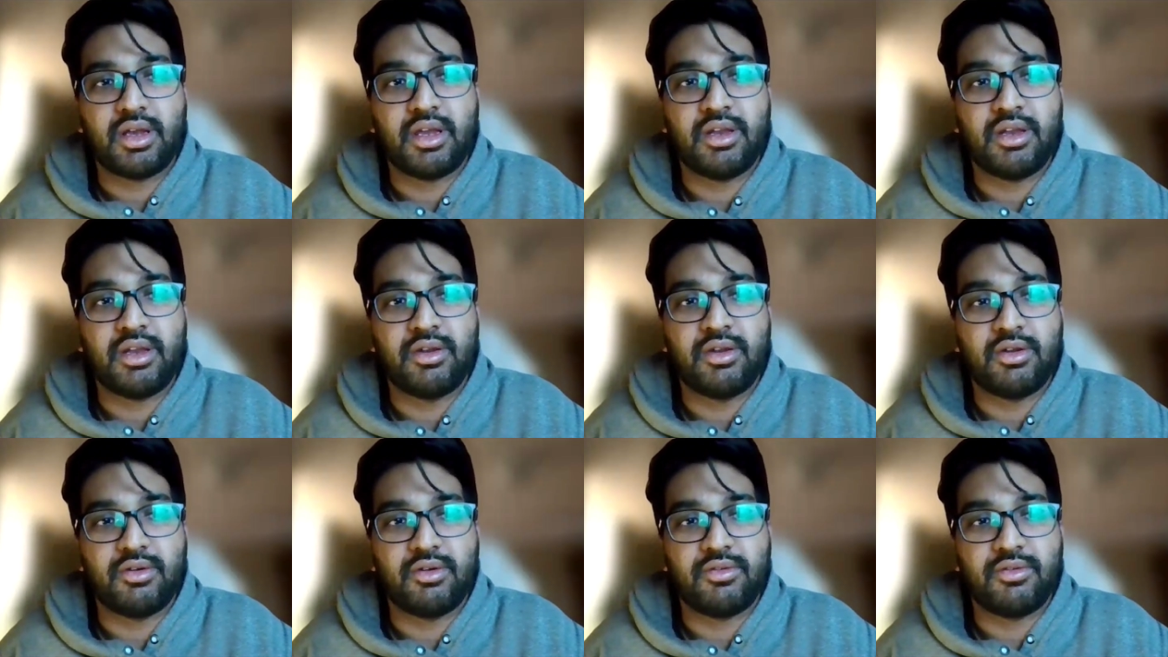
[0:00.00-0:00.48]

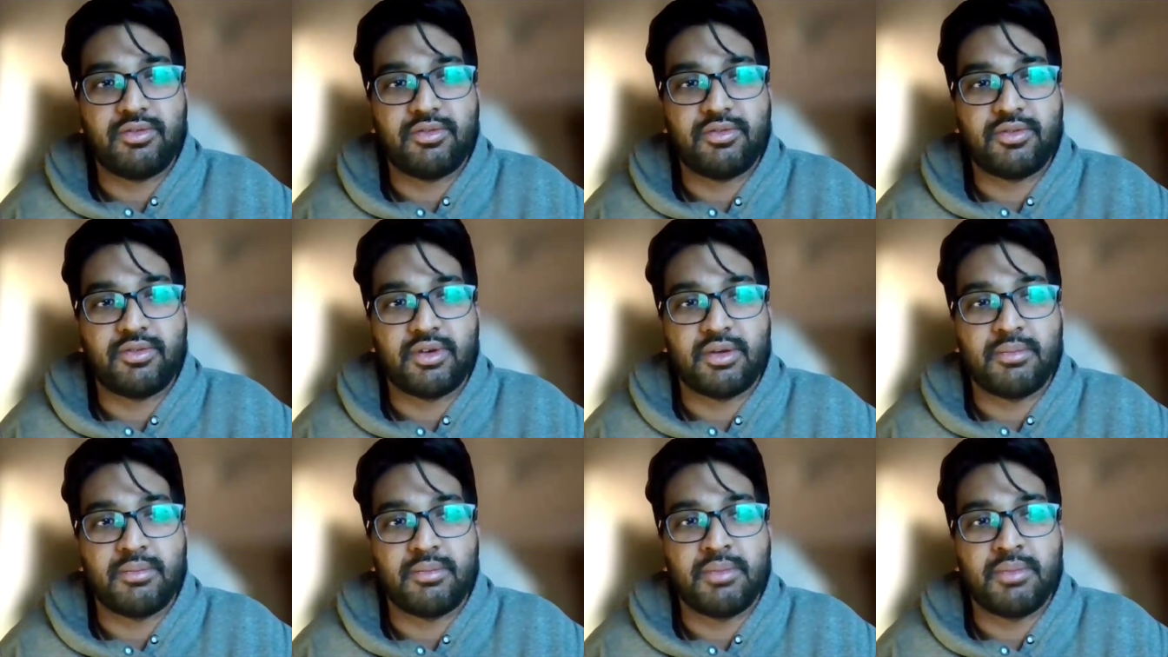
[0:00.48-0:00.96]
kind of
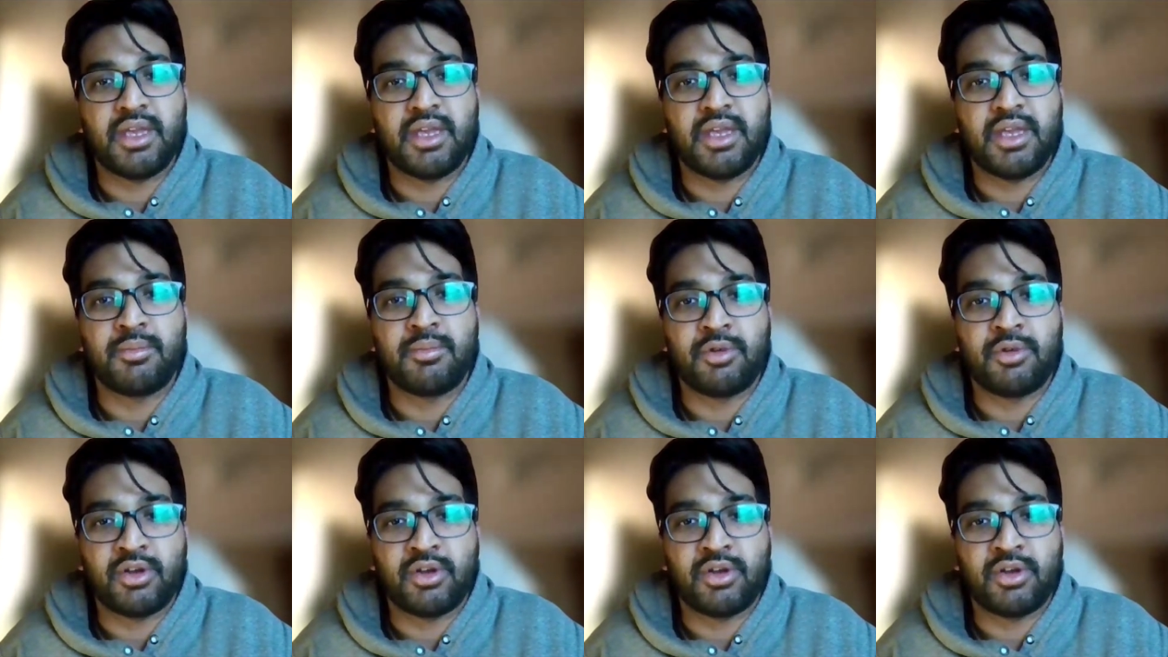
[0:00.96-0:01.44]

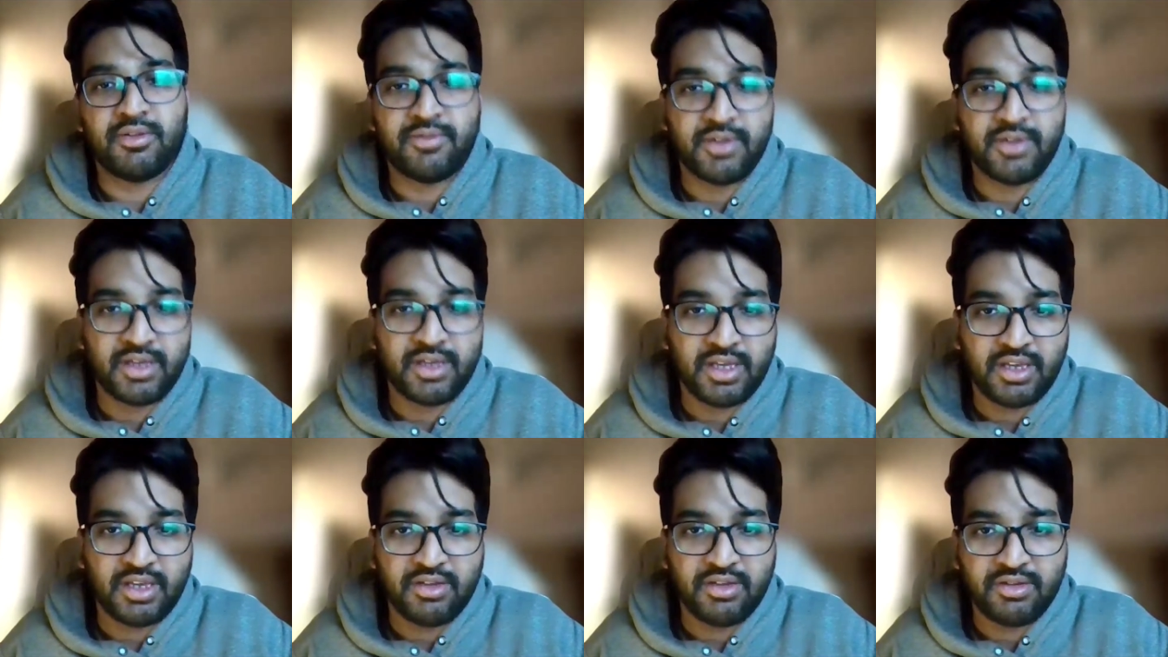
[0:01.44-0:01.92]
make
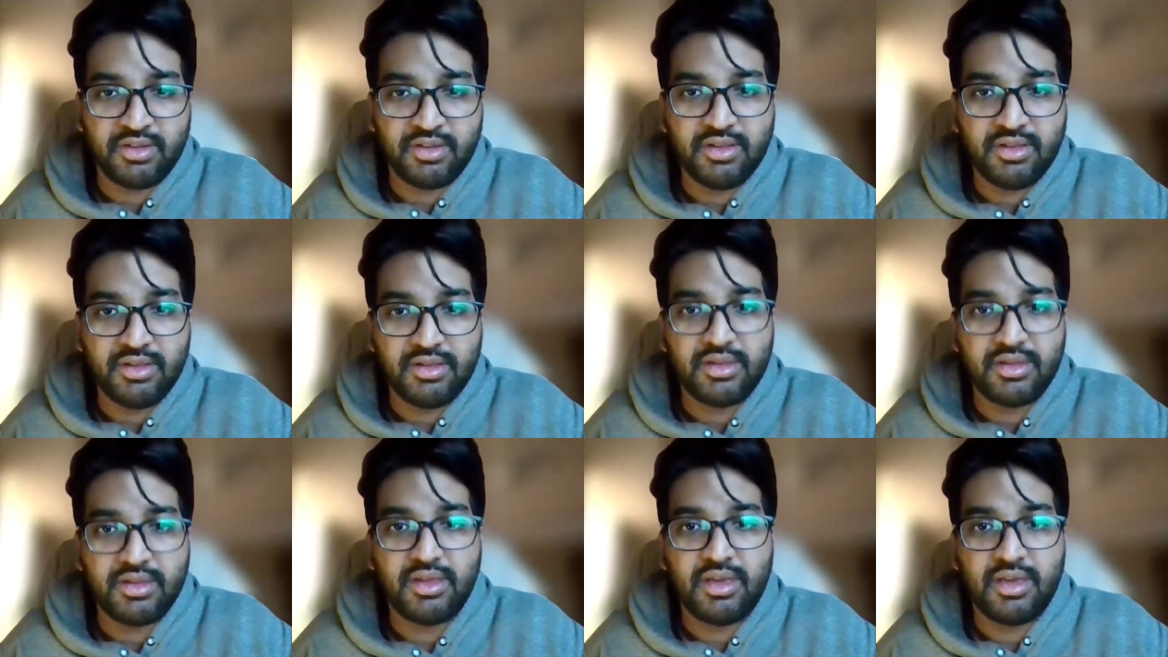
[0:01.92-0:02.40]

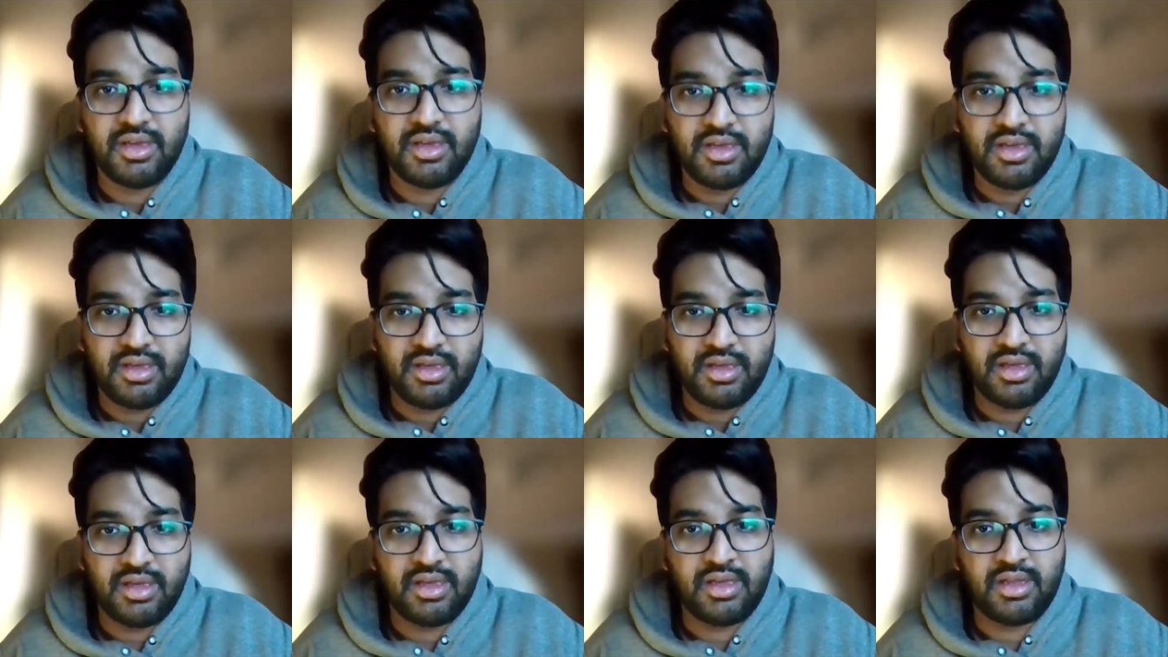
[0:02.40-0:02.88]
modifications
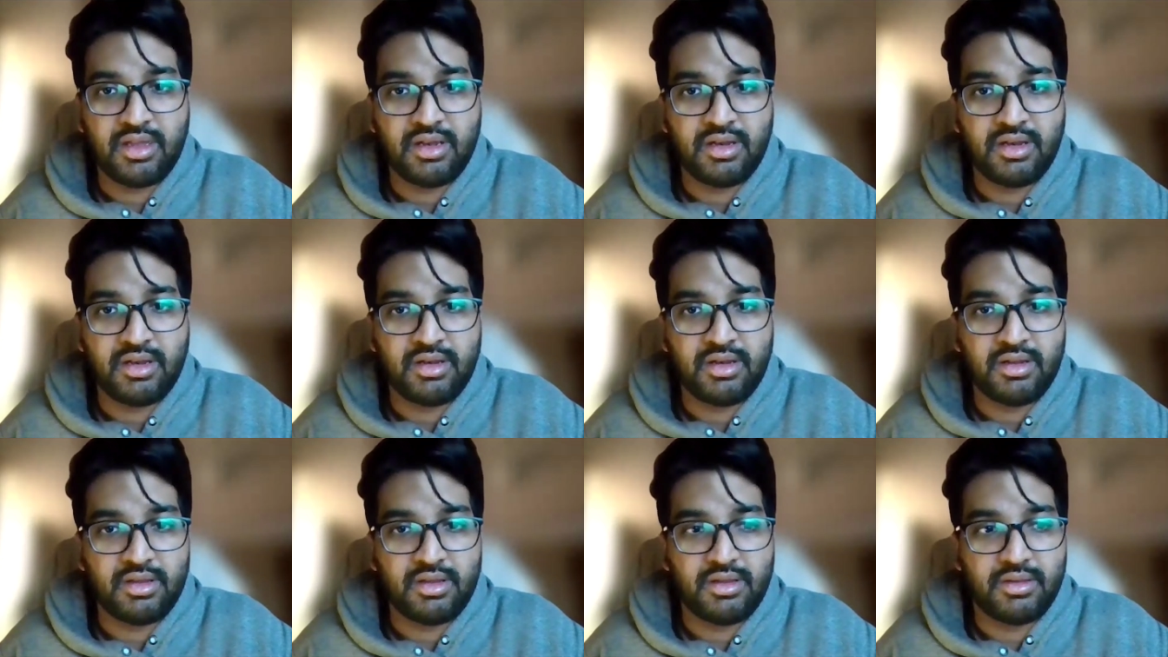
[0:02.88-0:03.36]

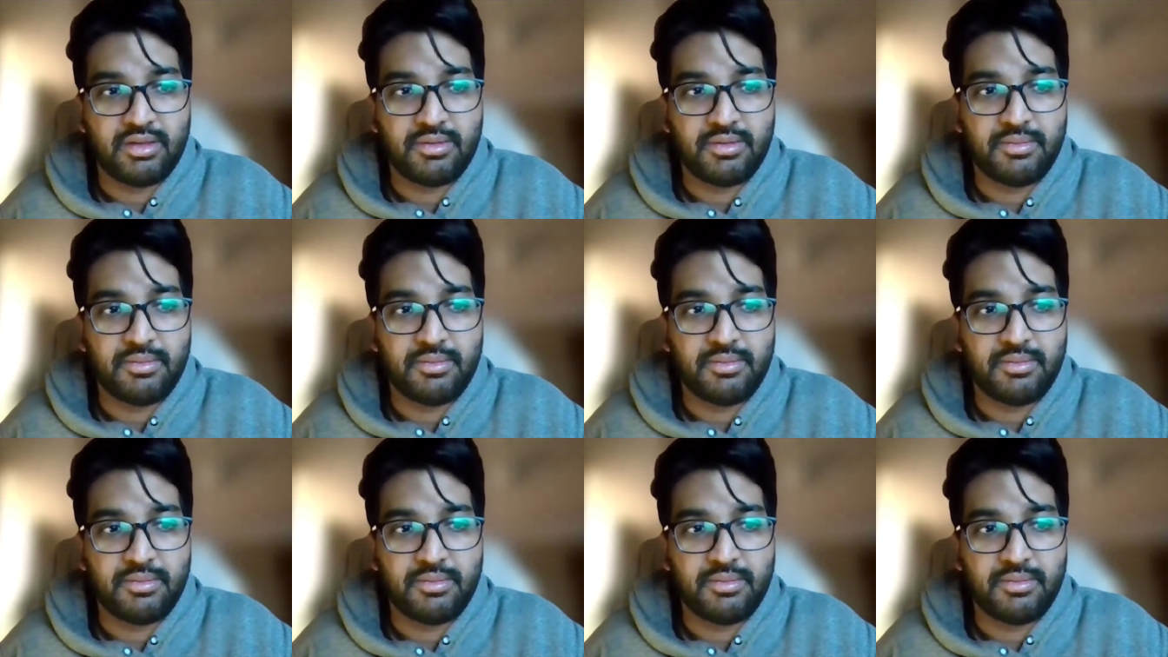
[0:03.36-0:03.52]
and